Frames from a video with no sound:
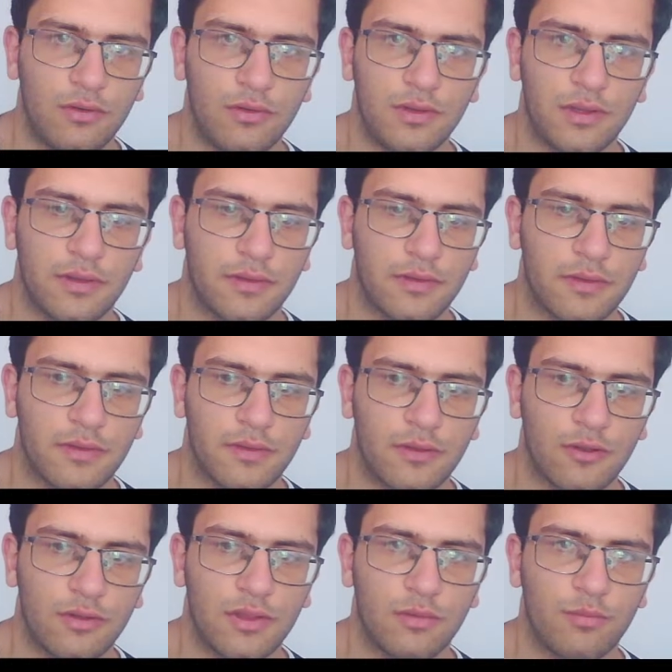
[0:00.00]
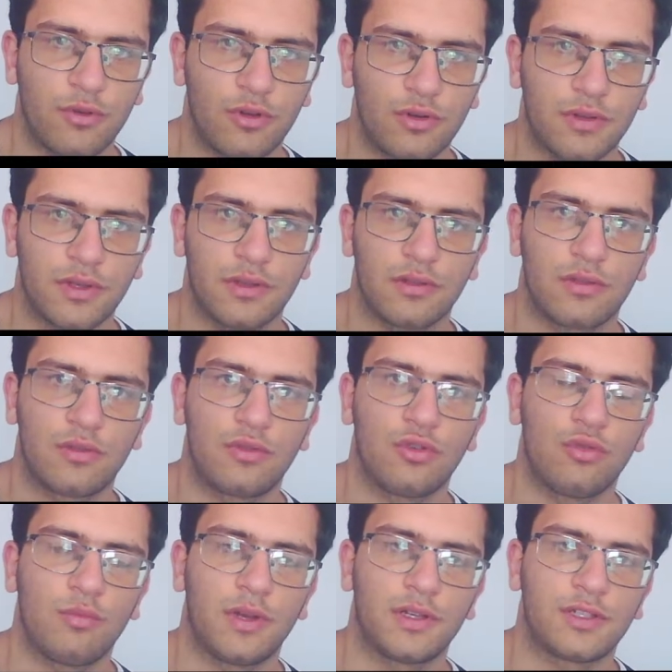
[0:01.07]
You know that's not important
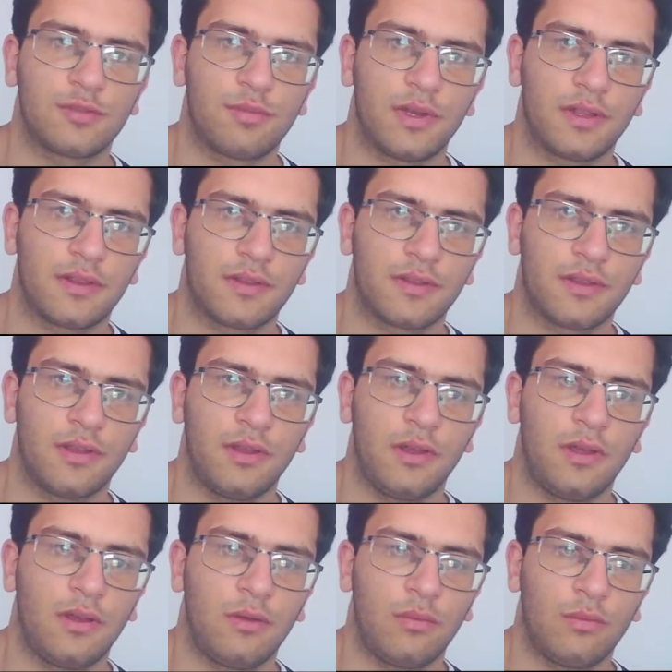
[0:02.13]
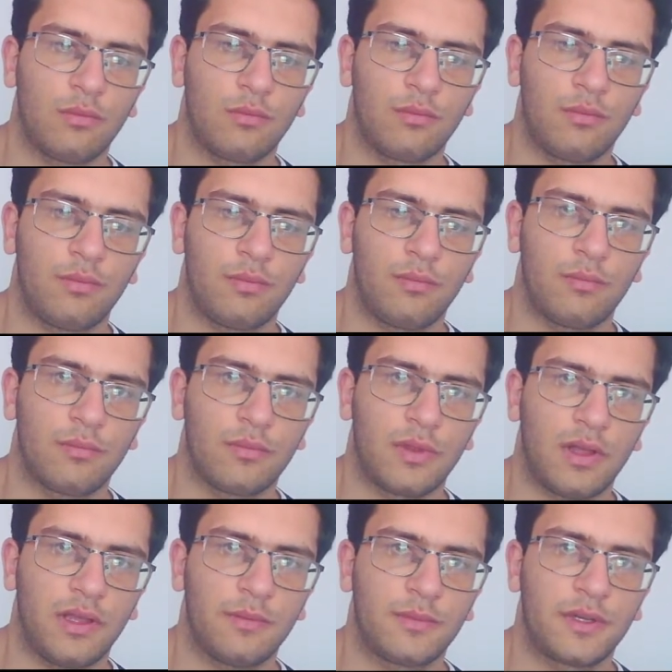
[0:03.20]
too much, but
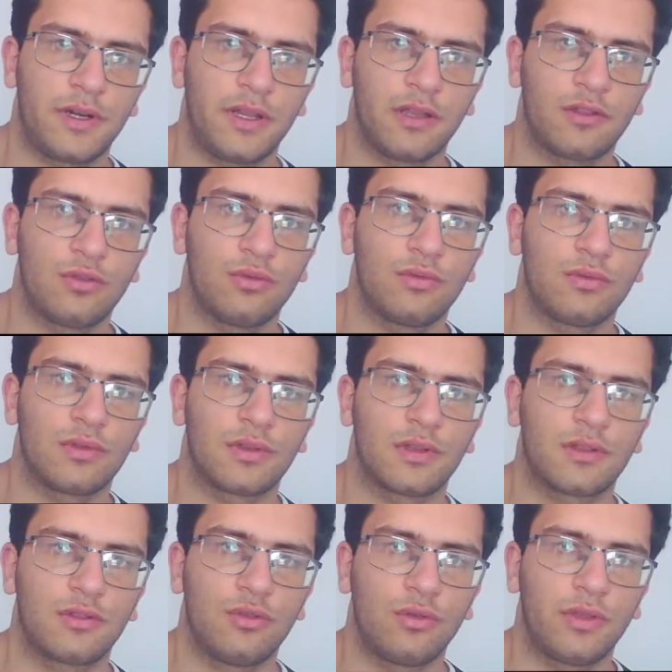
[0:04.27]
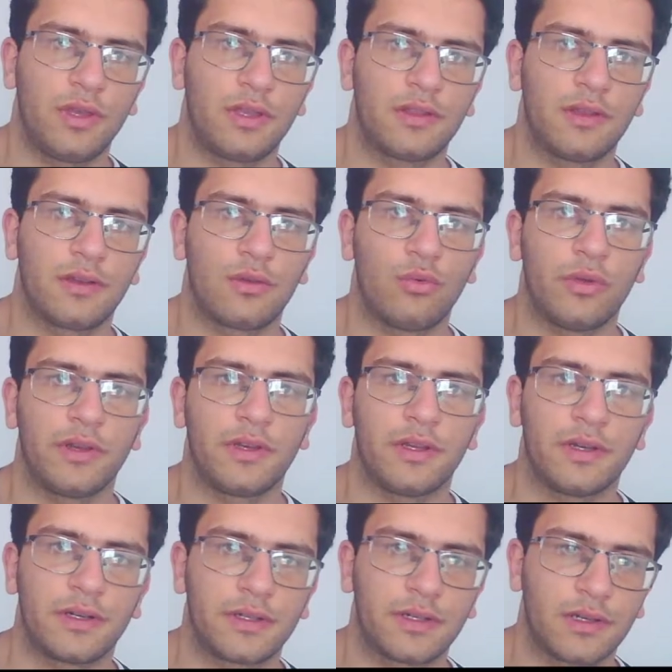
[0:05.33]
I am trying to kick the queen
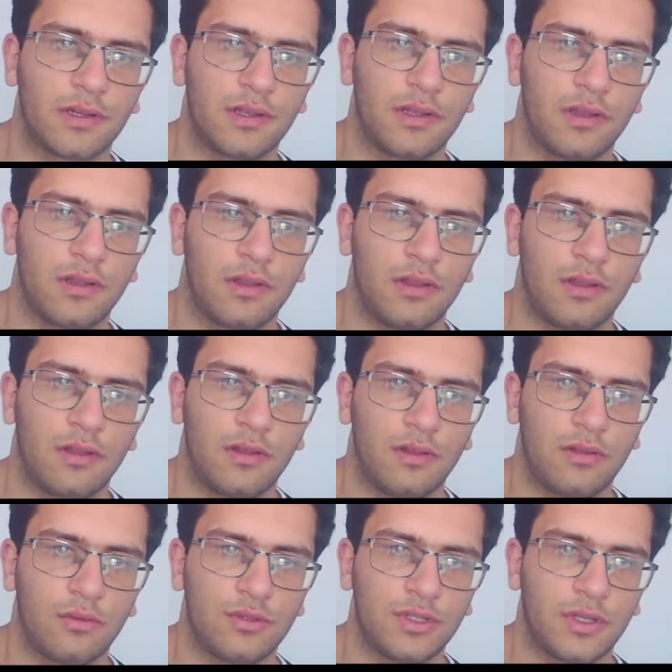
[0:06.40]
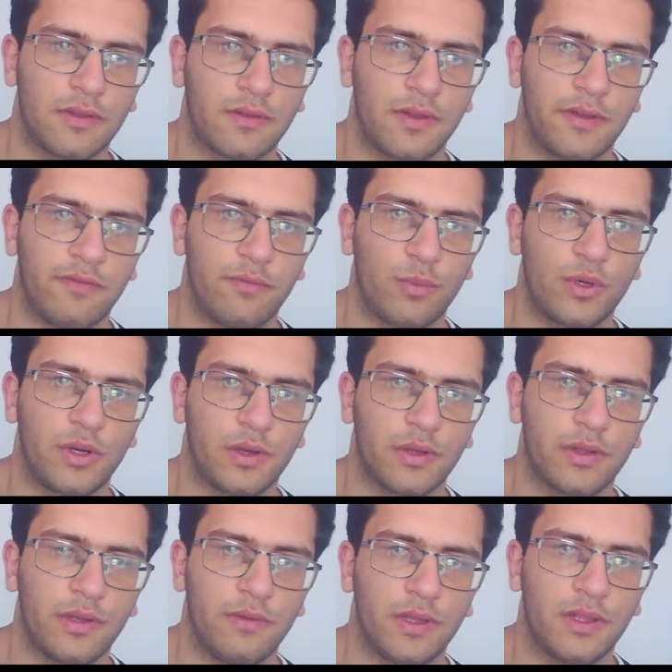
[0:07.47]
here. To just have more
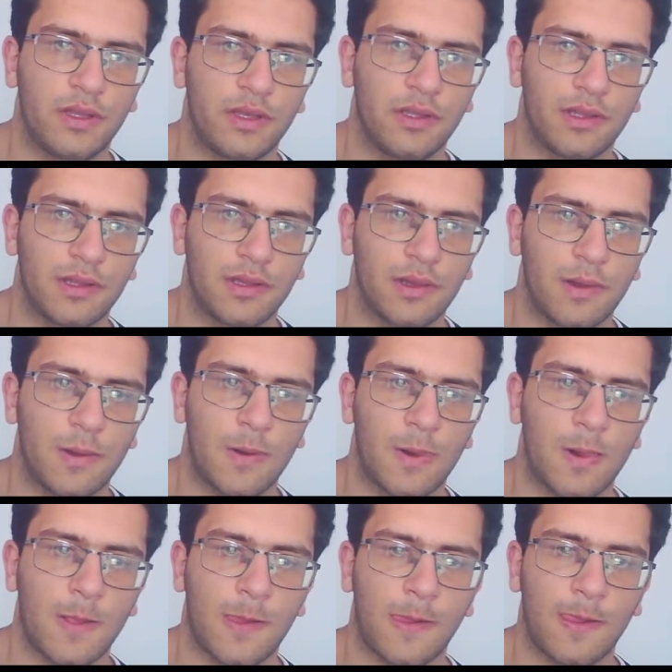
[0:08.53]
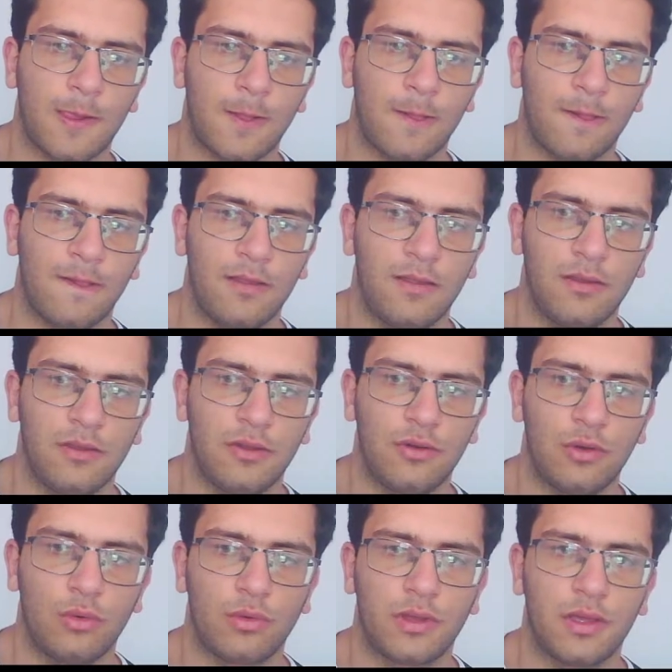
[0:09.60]
activity.
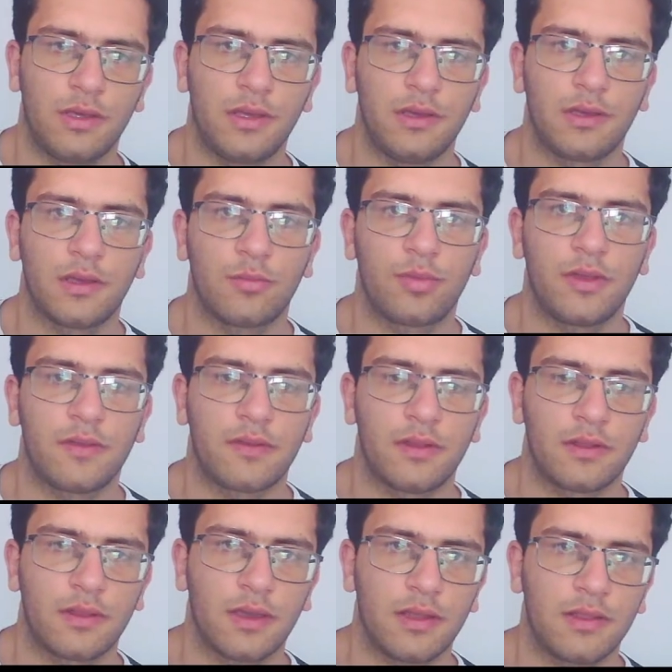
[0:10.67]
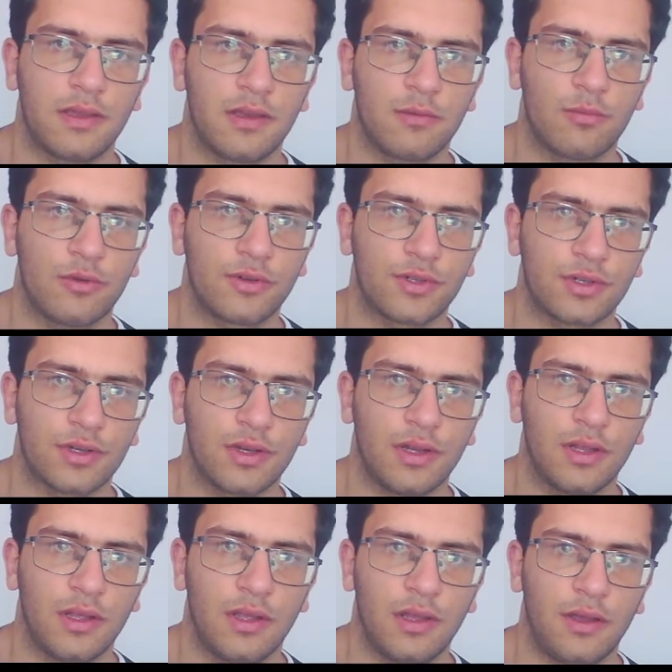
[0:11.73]
You know, kicking a piece and getting more
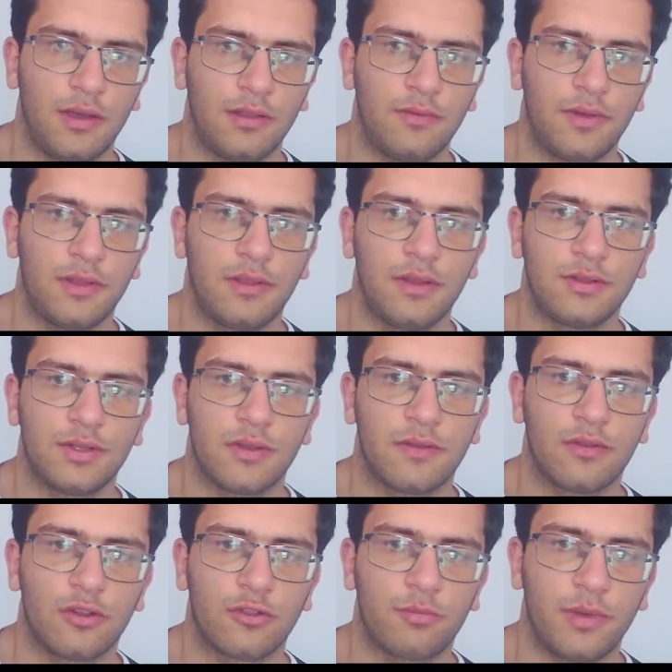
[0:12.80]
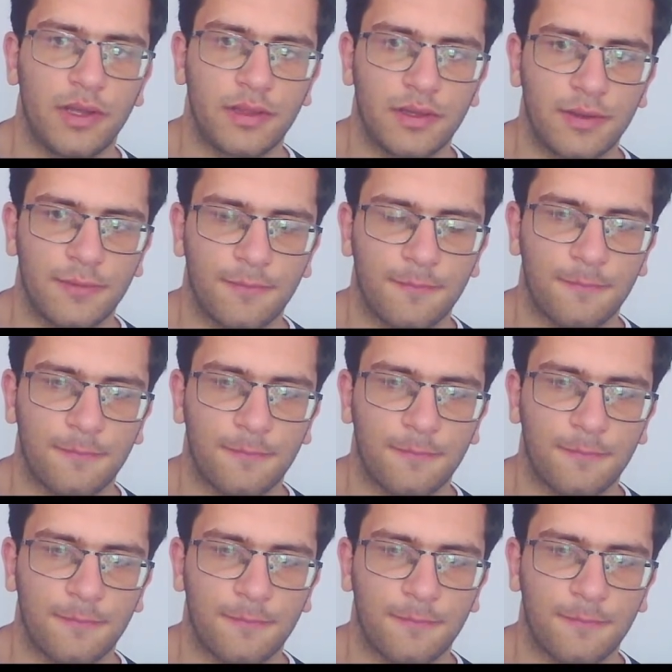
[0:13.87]
advantage is not bad.